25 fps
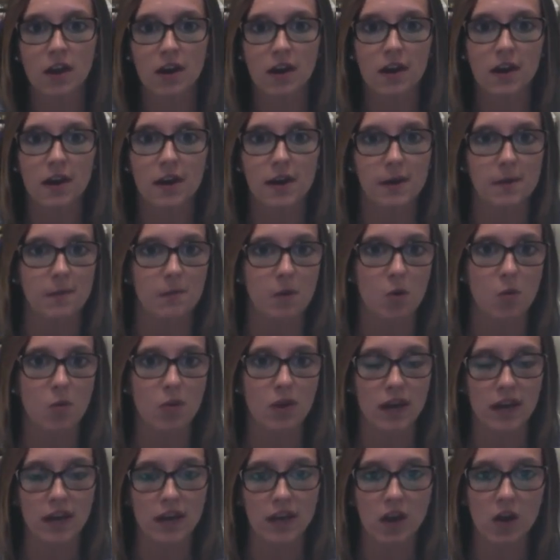
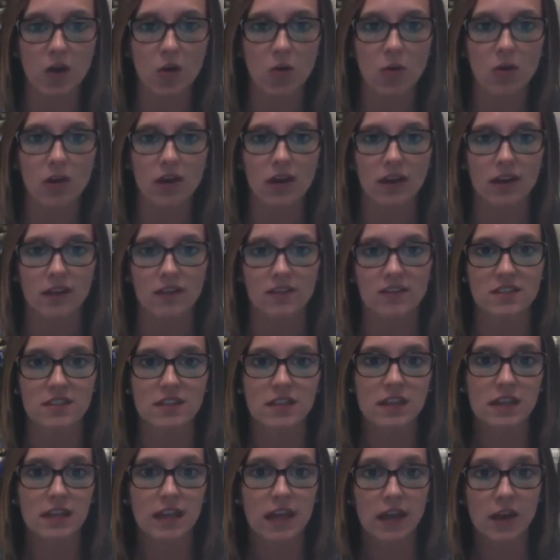when I go
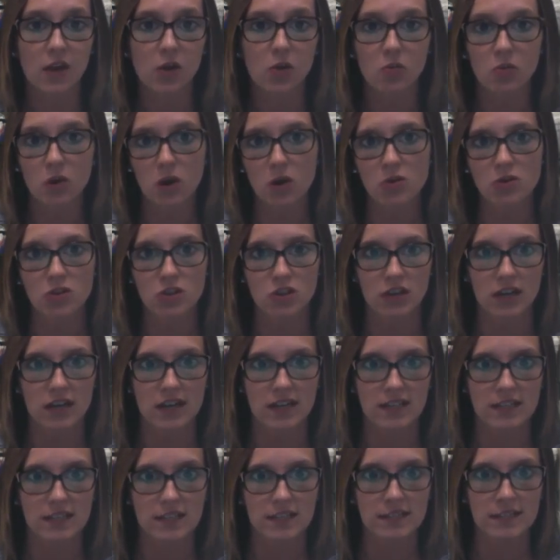to get
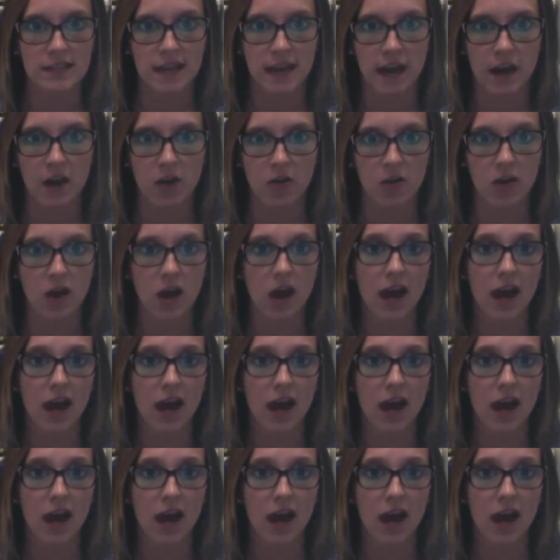groceries in town,